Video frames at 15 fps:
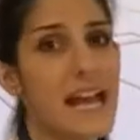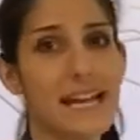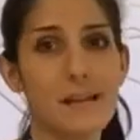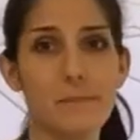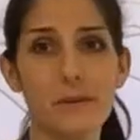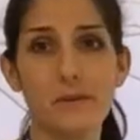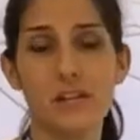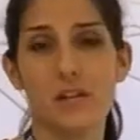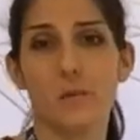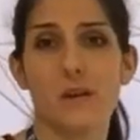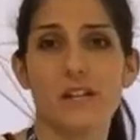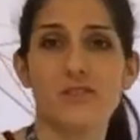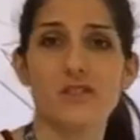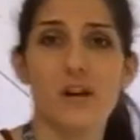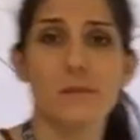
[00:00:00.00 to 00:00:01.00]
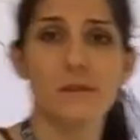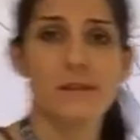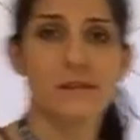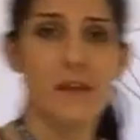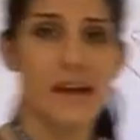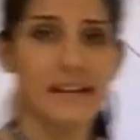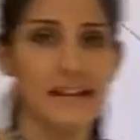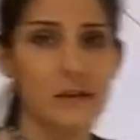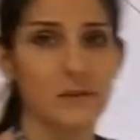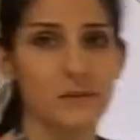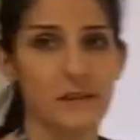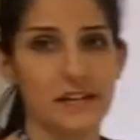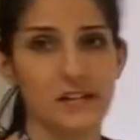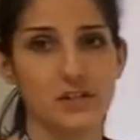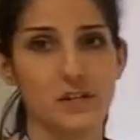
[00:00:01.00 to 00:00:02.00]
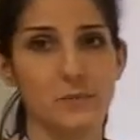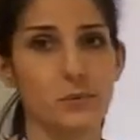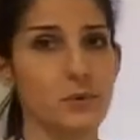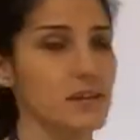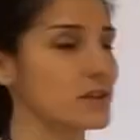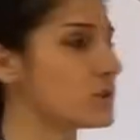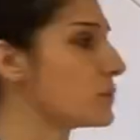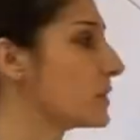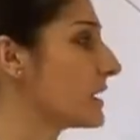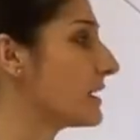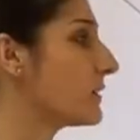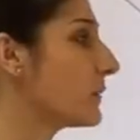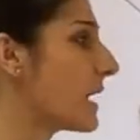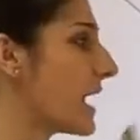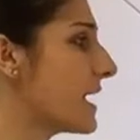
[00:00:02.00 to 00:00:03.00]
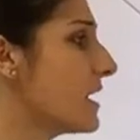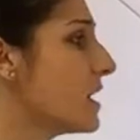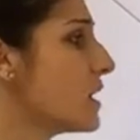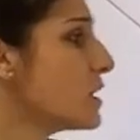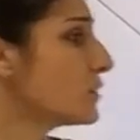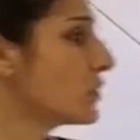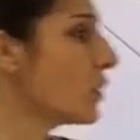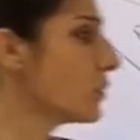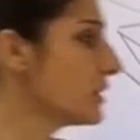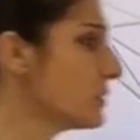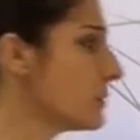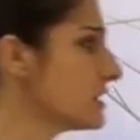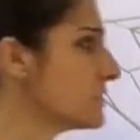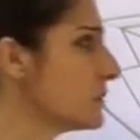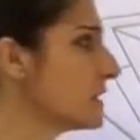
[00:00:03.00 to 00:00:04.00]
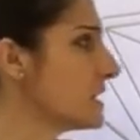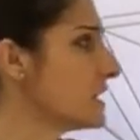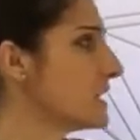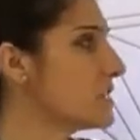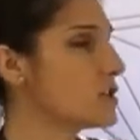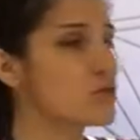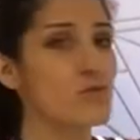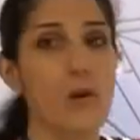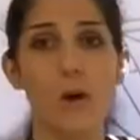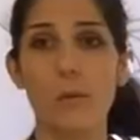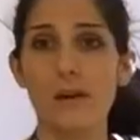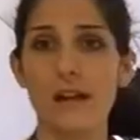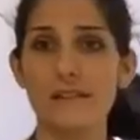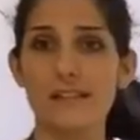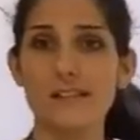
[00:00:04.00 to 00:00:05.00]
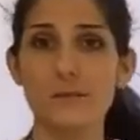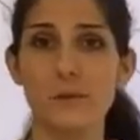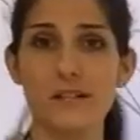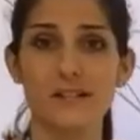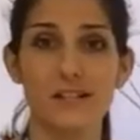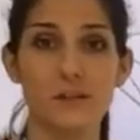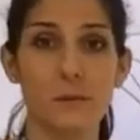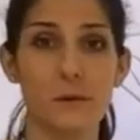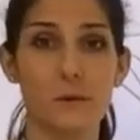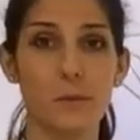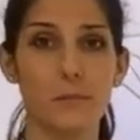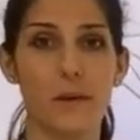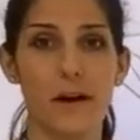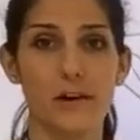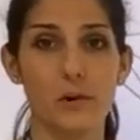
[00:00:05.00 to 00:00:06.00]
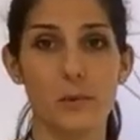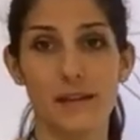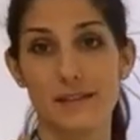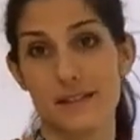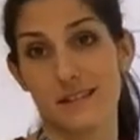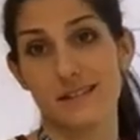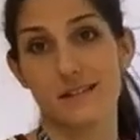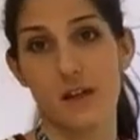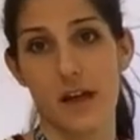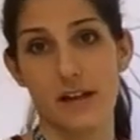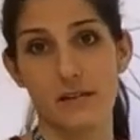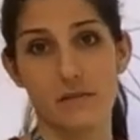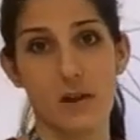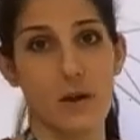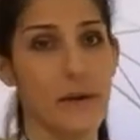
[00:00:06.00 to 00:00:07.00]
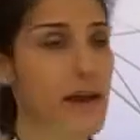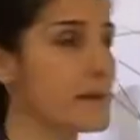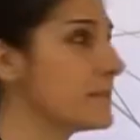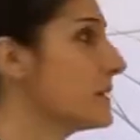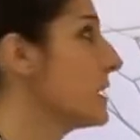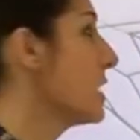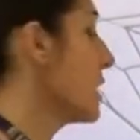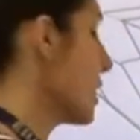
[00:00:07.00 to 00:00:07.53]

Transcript: any building, you wanna start with a line down to vanishing point three, okay? The only reason we didn't need to draw one on this one is because we were borrowing this line, all right?